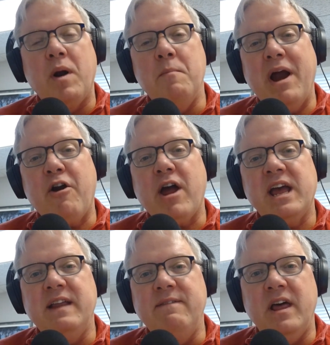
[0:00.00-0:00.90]

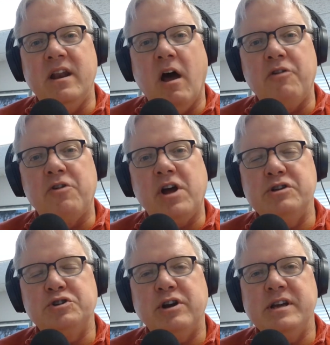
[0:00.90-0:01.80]
American than other
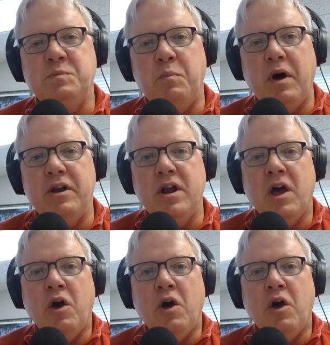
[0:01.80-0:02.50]
countries, but